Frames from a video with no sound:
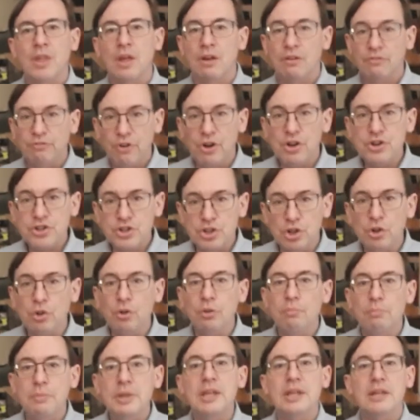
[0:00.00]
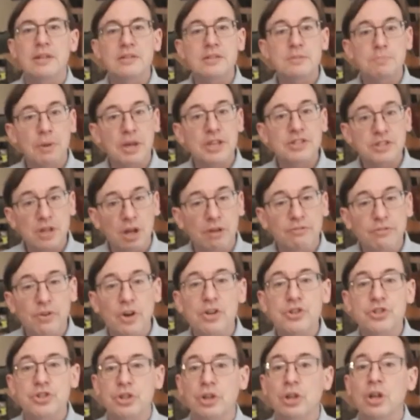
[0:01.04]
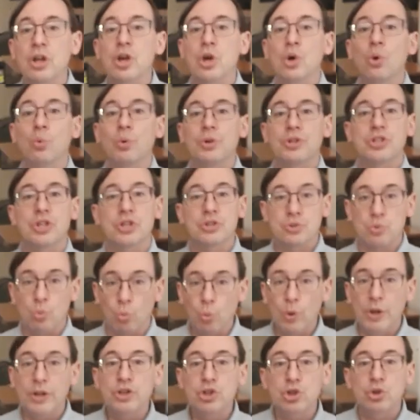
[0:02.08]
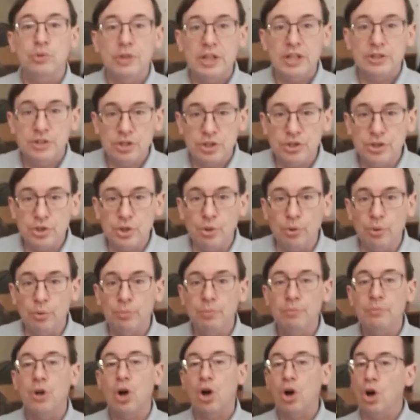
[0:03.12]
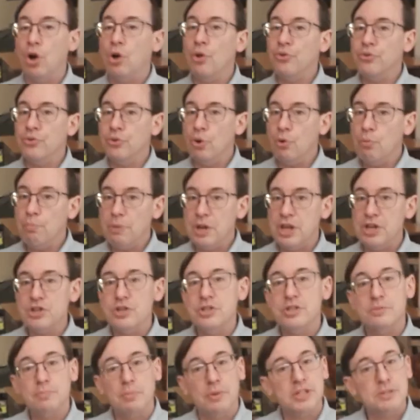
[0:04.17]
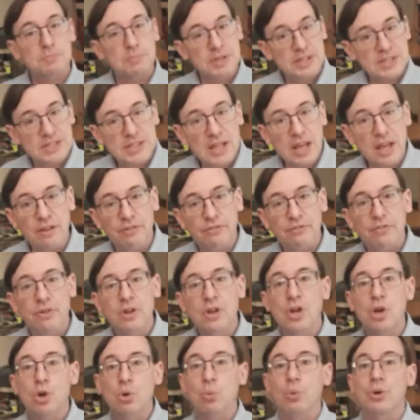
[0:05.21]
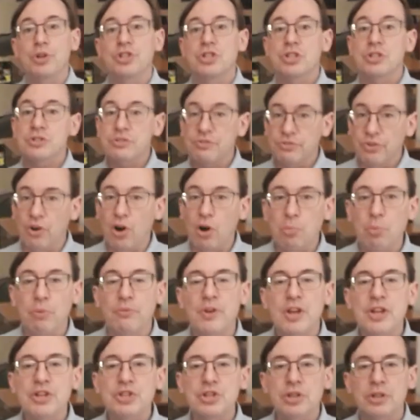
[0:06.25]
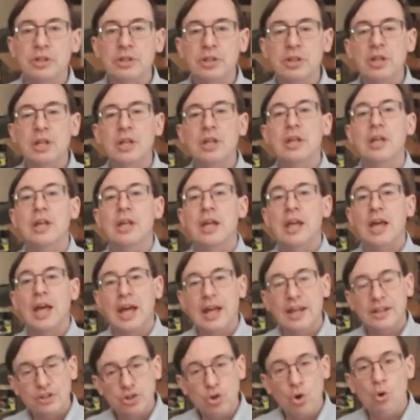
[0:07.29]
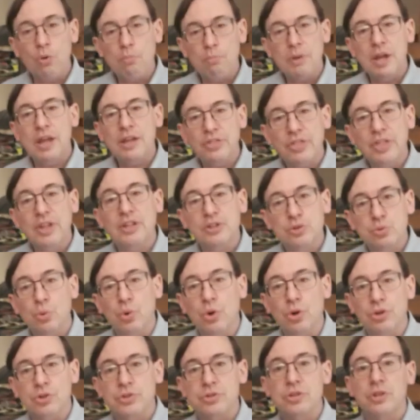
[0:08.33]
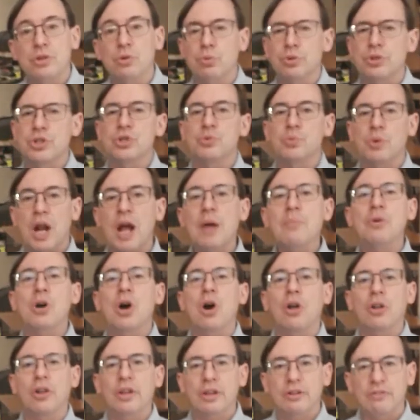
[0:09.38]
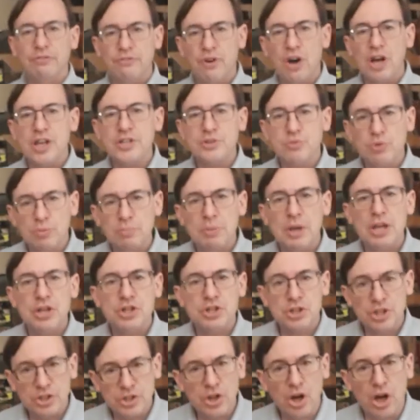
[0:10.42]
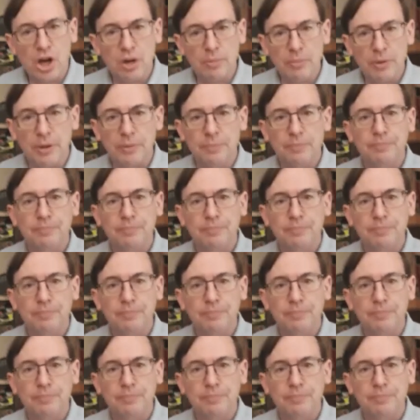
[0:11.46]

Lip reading: Functional means based on function, which is what do you need to do. Also, patients must be safe, which is fall prevention, and don't make things worse, which is what I'm calling fostering patient autonomy.